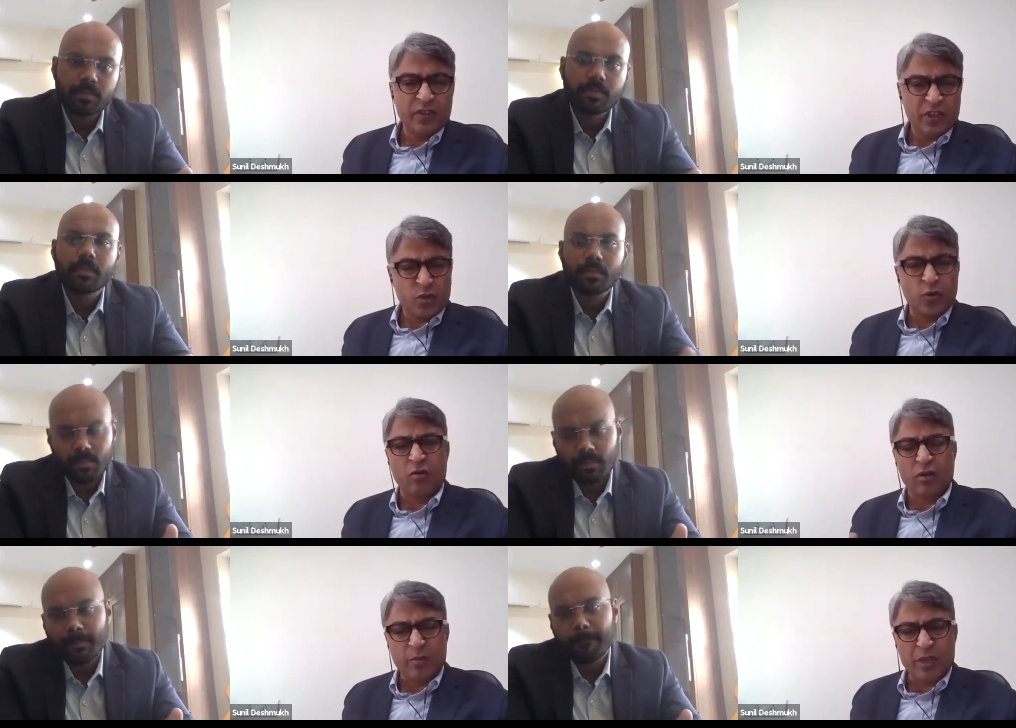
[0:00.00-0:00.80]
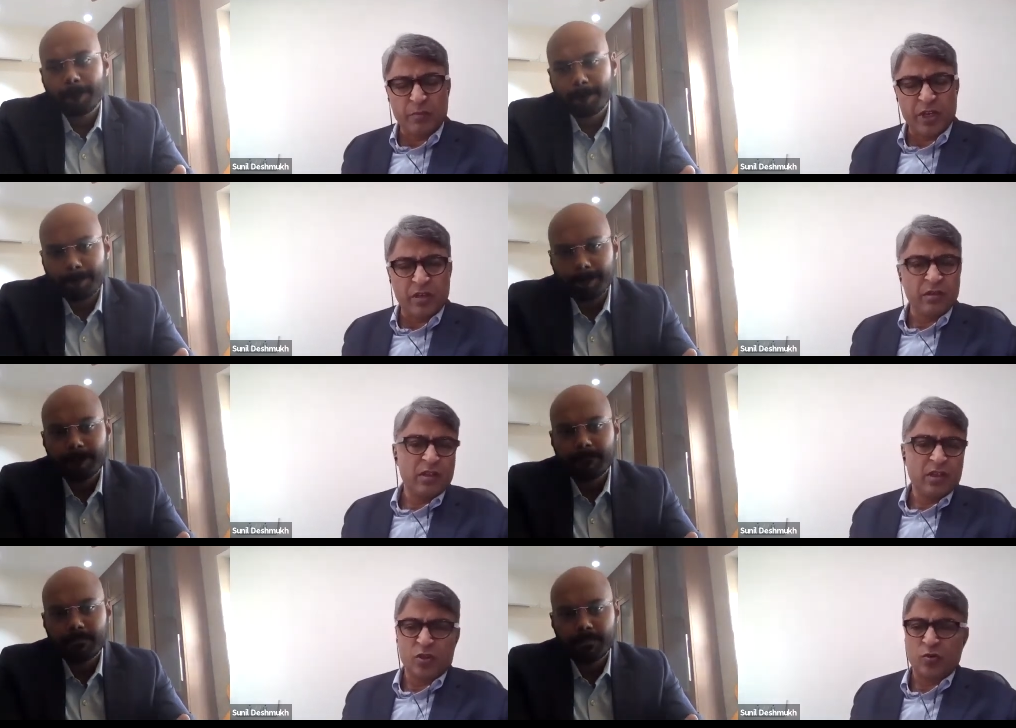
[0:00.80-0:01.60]
Speaker 1: He should have commitment,
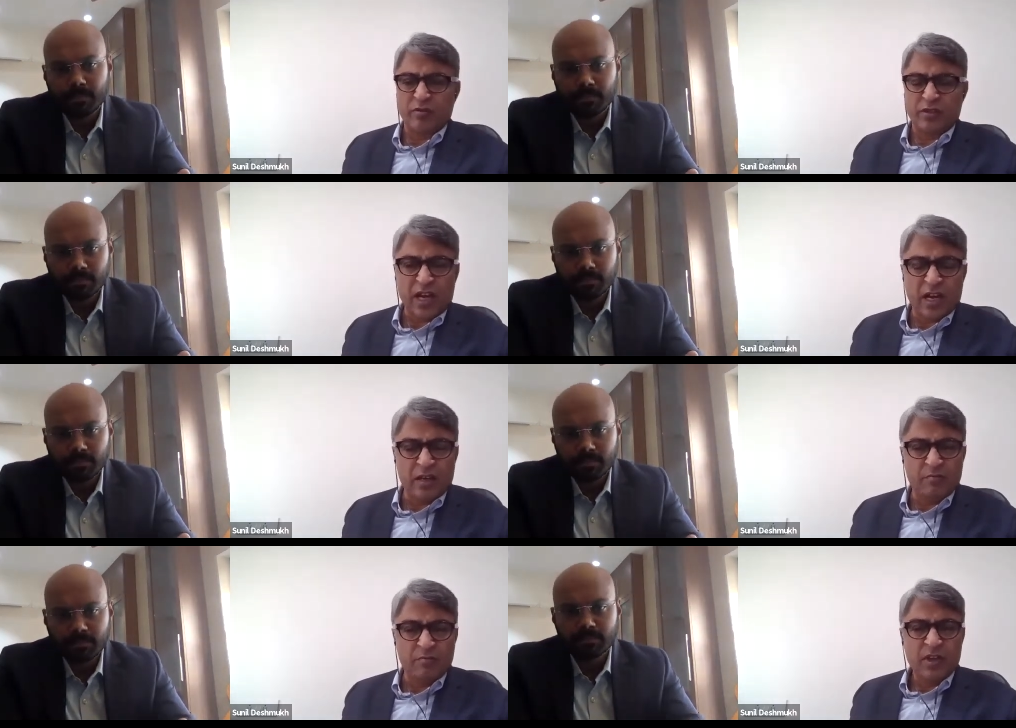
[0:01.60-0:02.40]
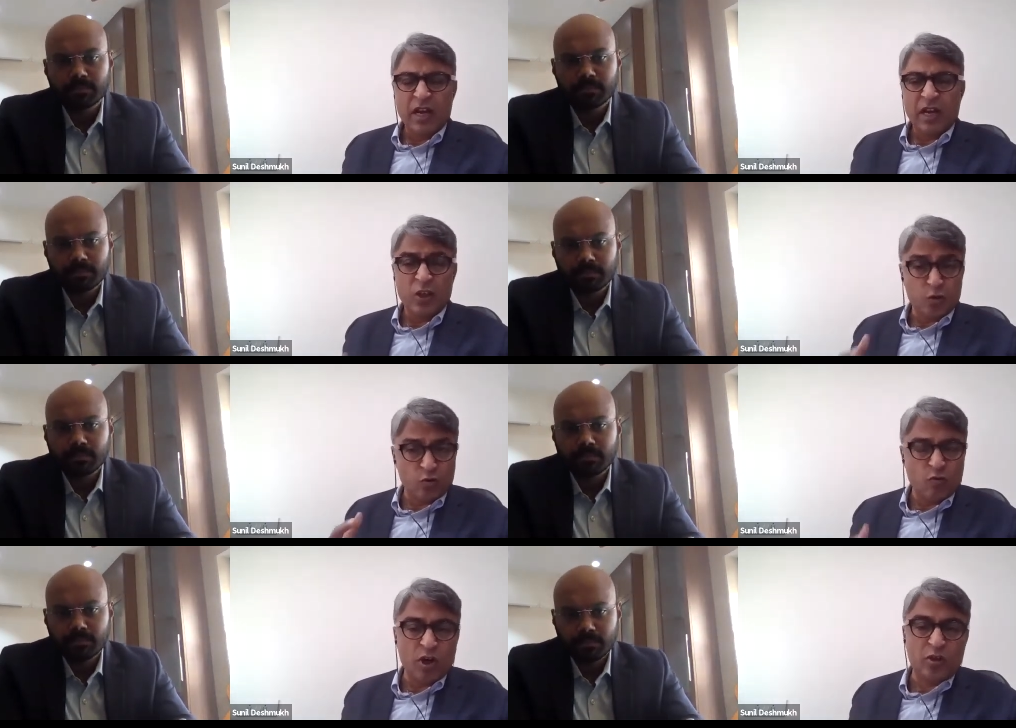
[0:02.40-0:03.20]
he should have time, and he
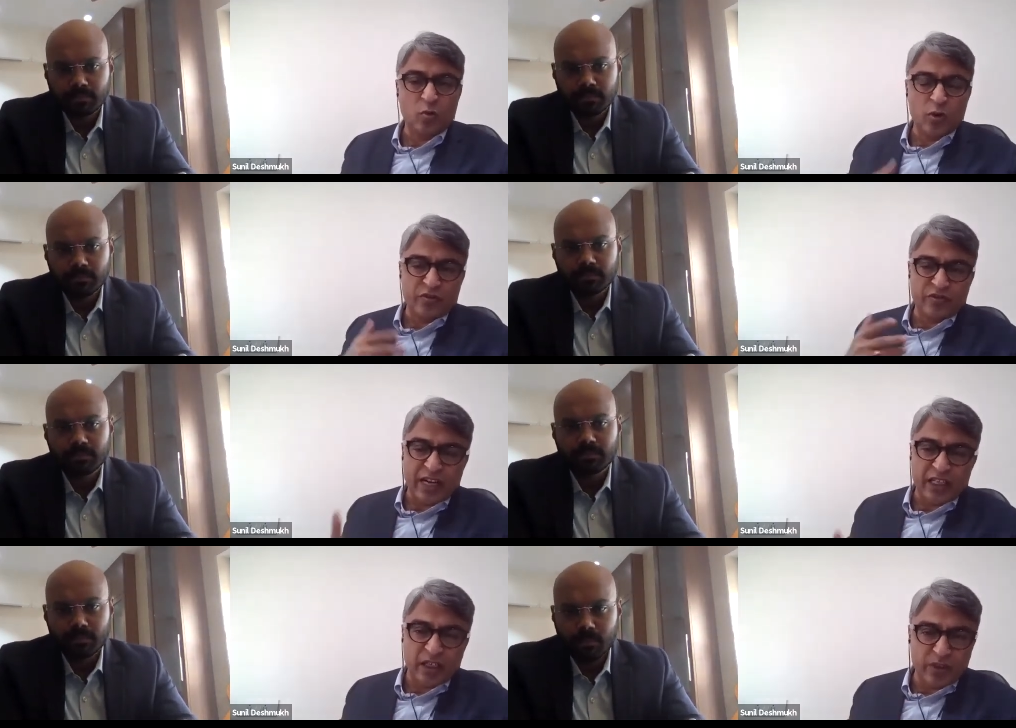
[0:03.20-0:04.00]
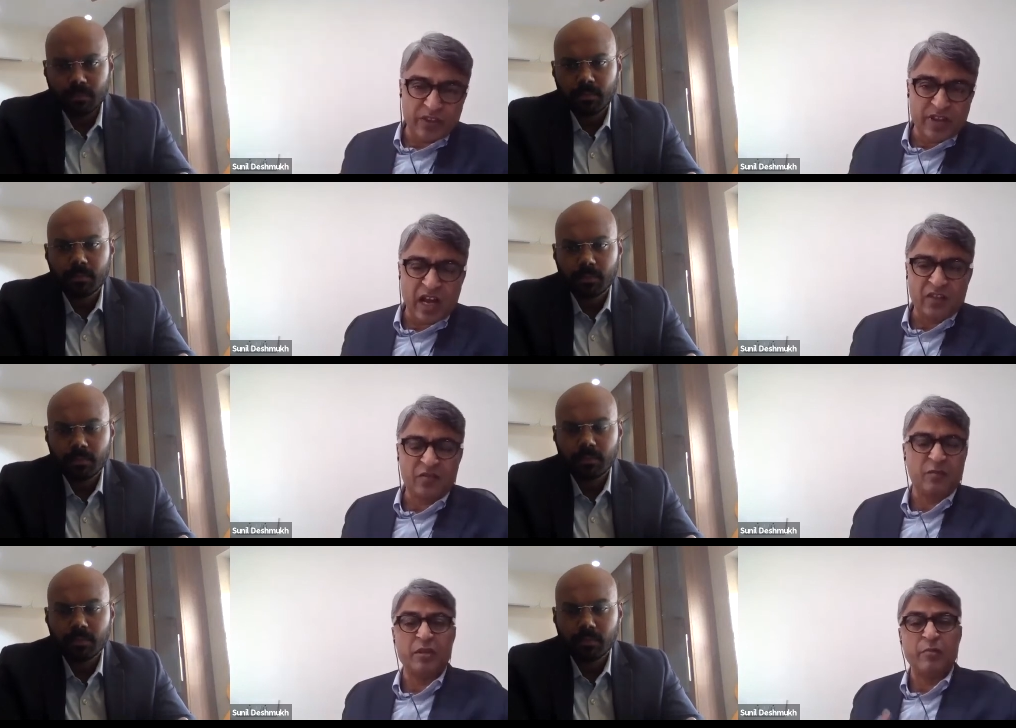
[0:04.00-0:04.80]
should work towards the activities
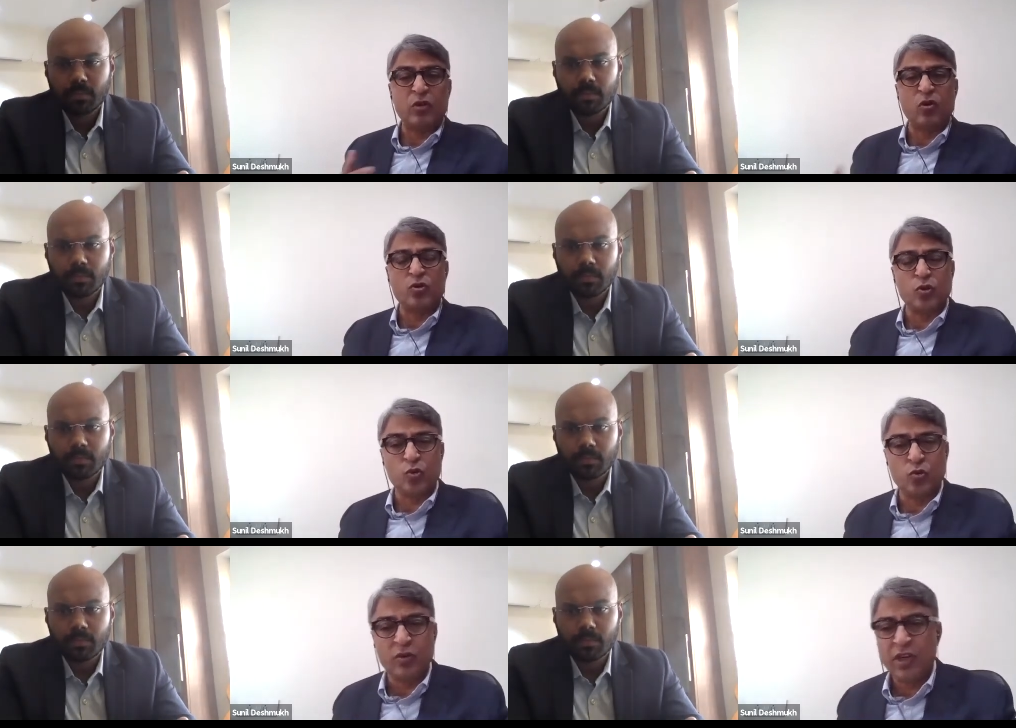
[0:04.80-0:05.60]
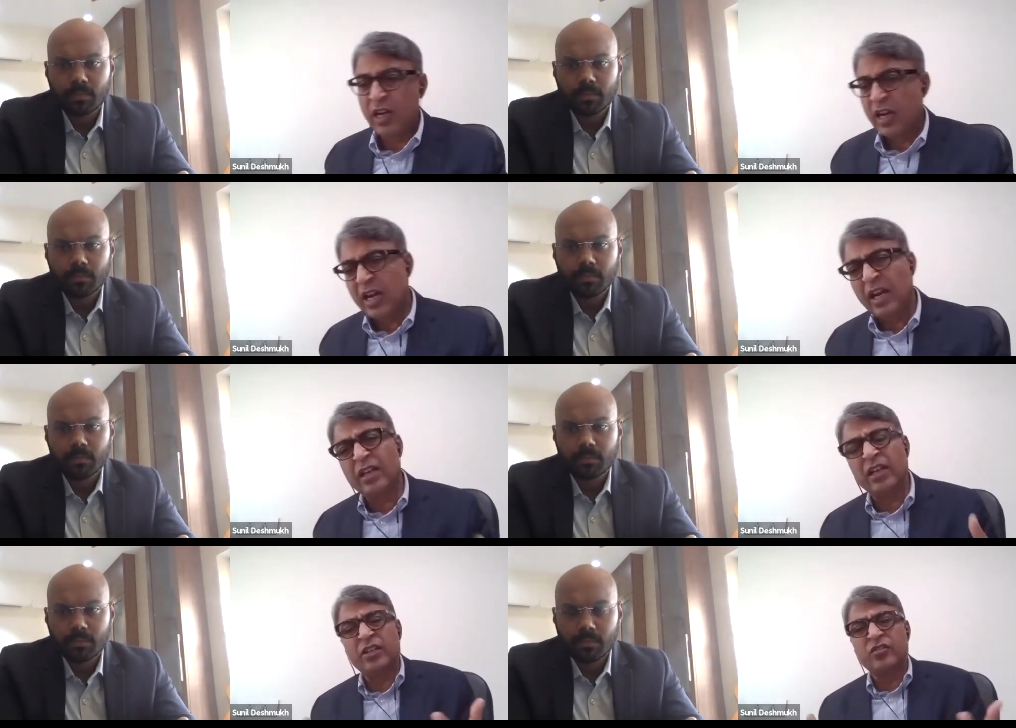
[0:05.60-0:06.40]
asked by the mentor to do. And
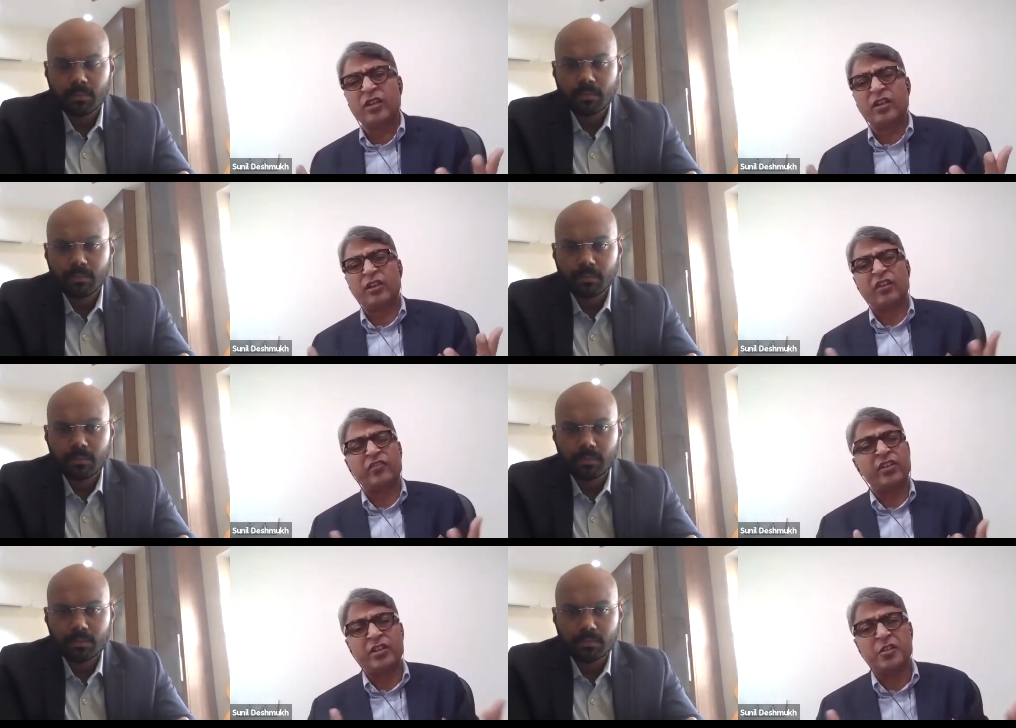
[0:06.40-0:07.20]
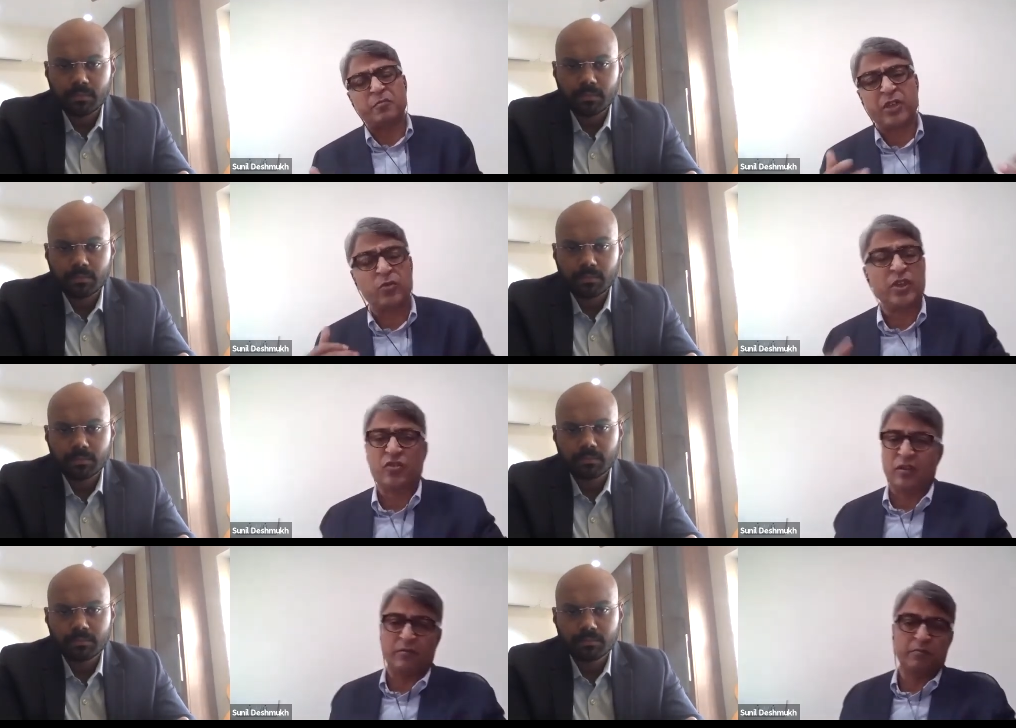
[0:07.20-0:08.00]
then it's the trust and respect to each
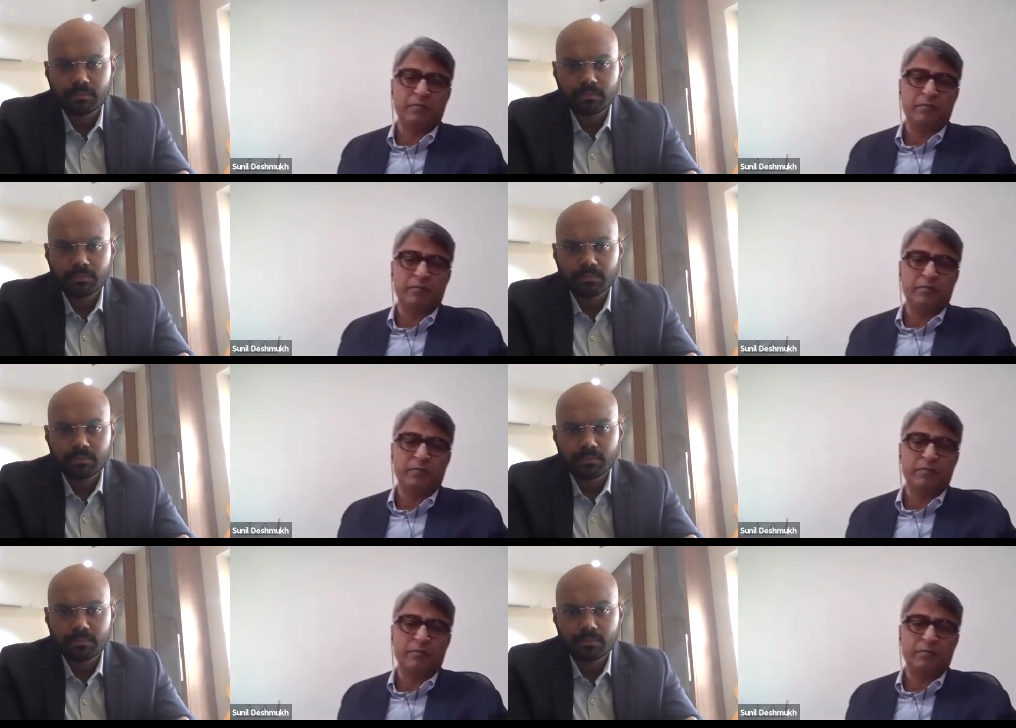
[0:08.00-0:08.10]
other.